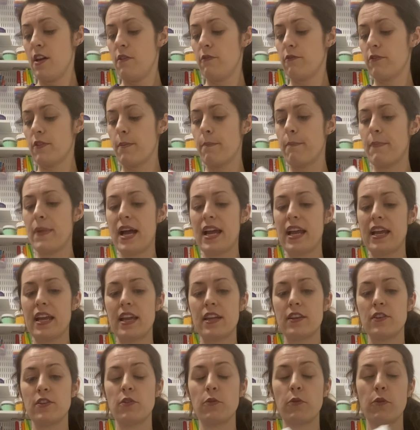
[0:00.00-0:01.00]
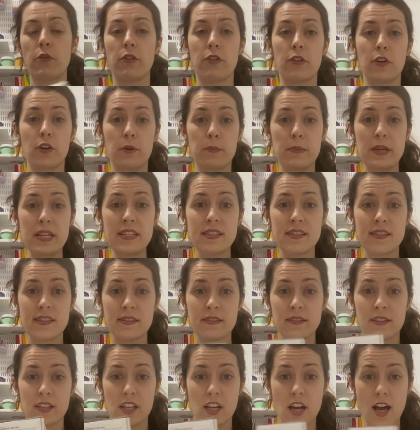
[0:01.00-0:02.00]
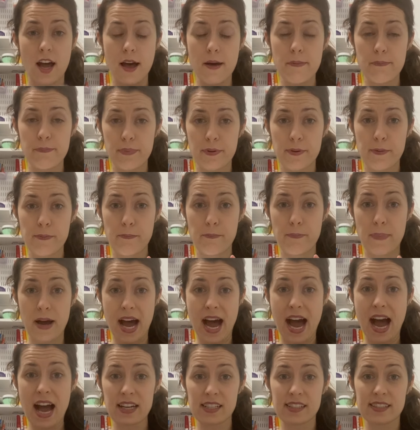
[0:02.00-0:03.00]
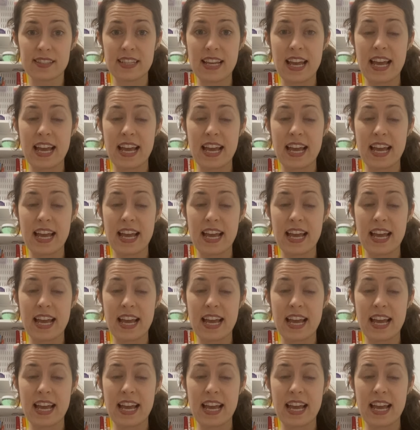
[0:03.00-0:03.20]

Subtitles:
from my new thermos cup box,